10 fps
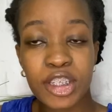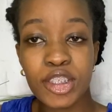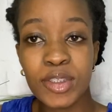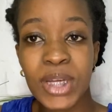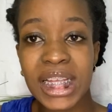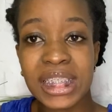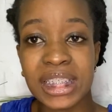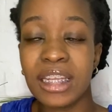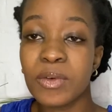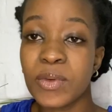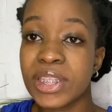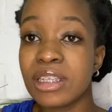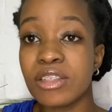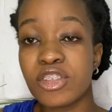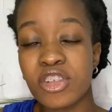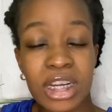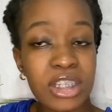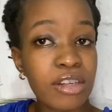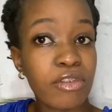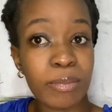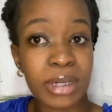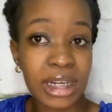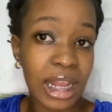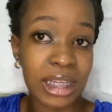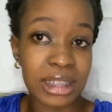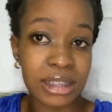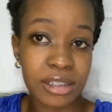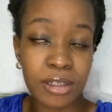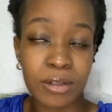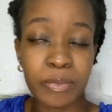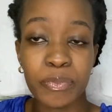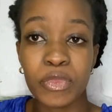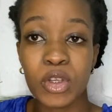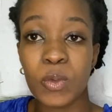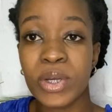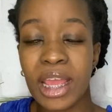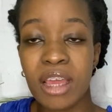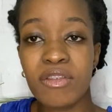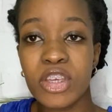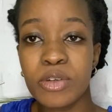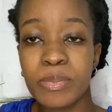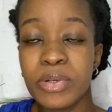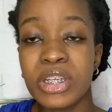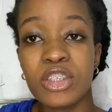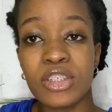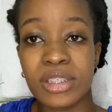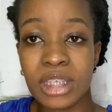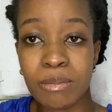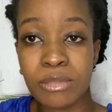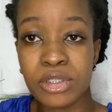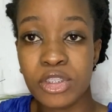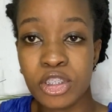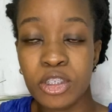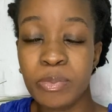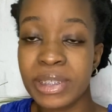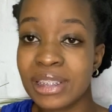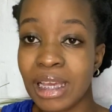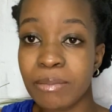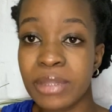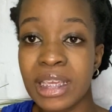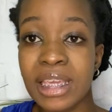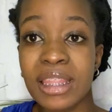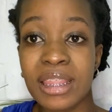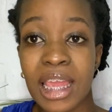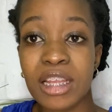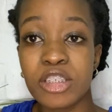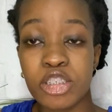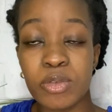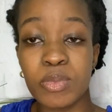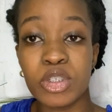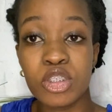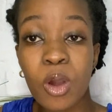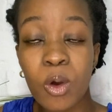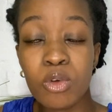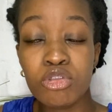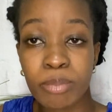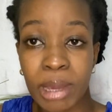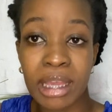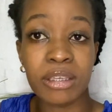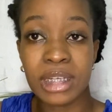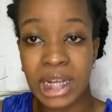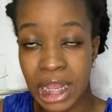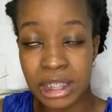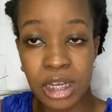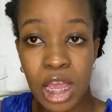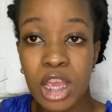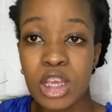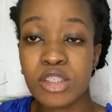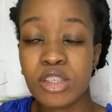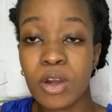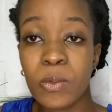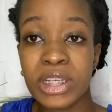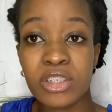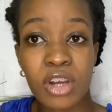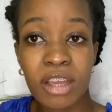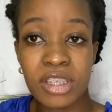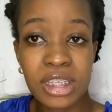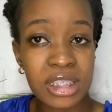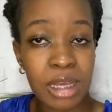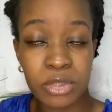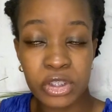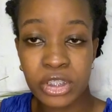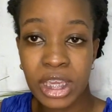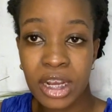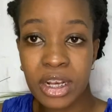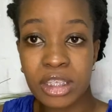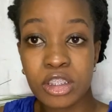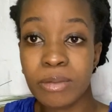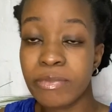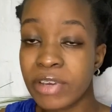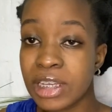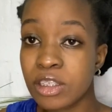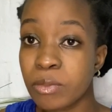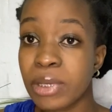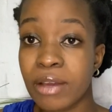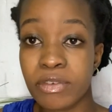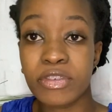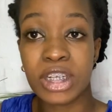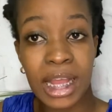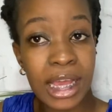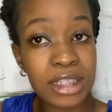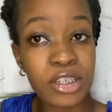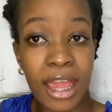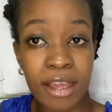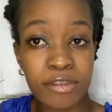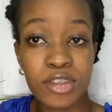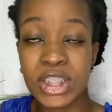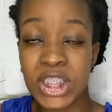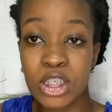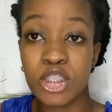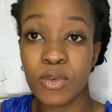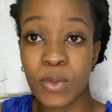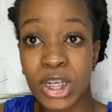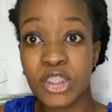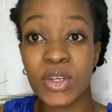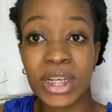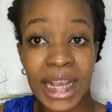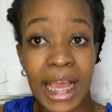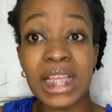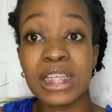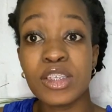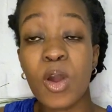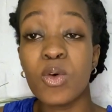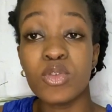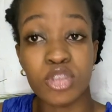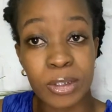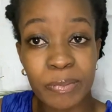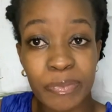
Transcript: you are dealing with an instruction from a client. So whatever you put in your summons should be something that you were told by your client. So when drafting summons, you cannot assume facts on behalf of your client. You have to stick to what your client told you.